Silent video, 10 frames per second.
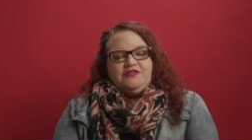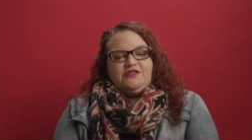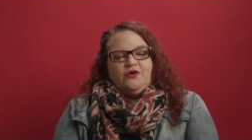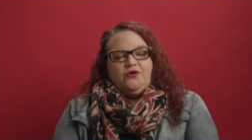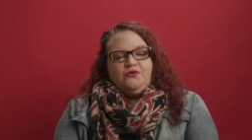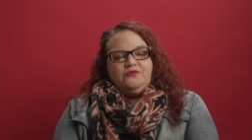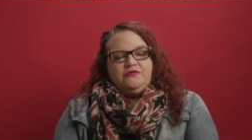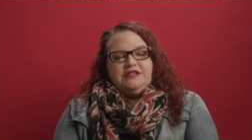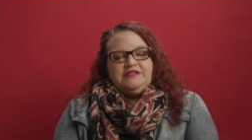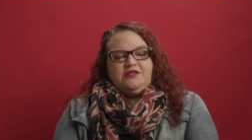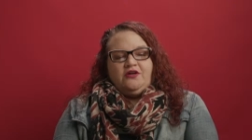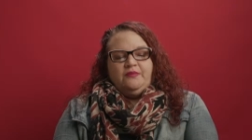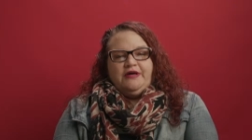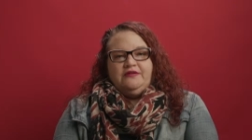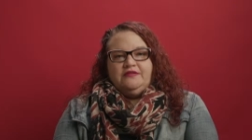so let's talk
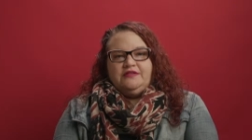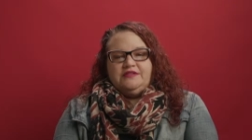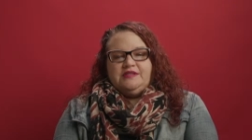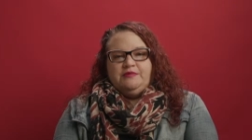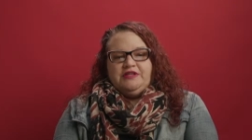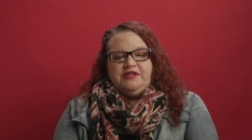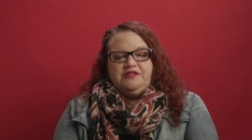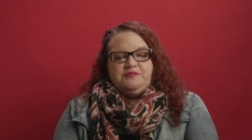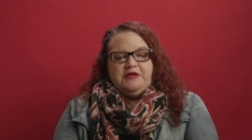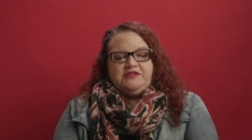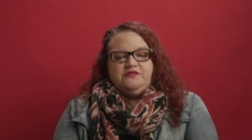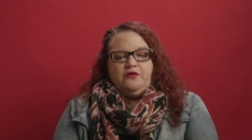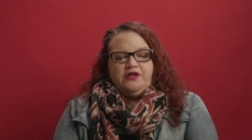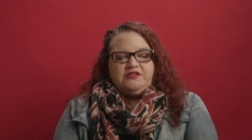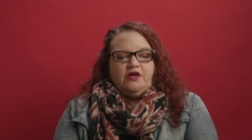about some of the key specs. You've
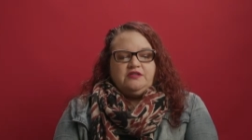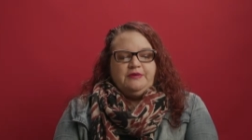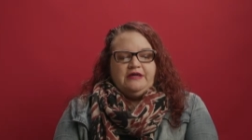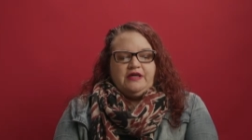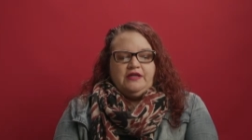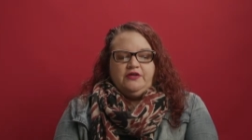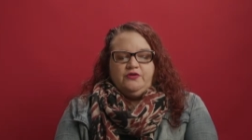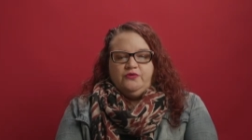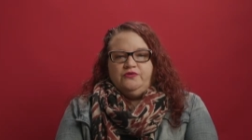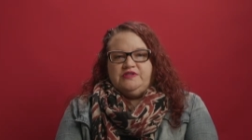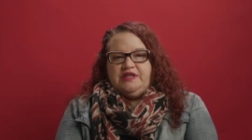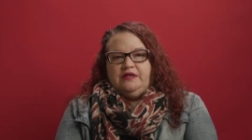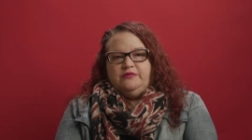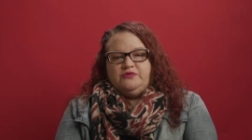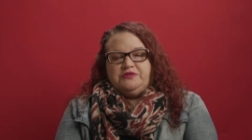already talked about kind of who this
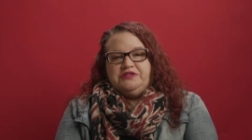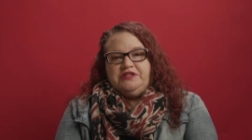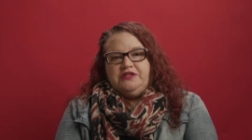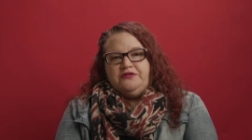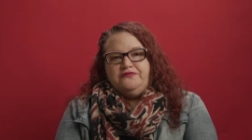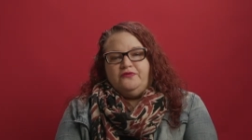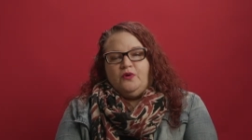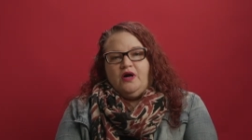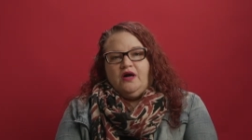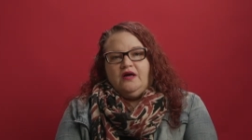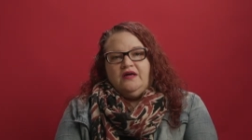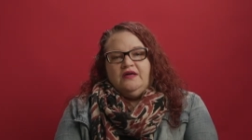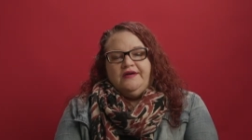camera is really geared for,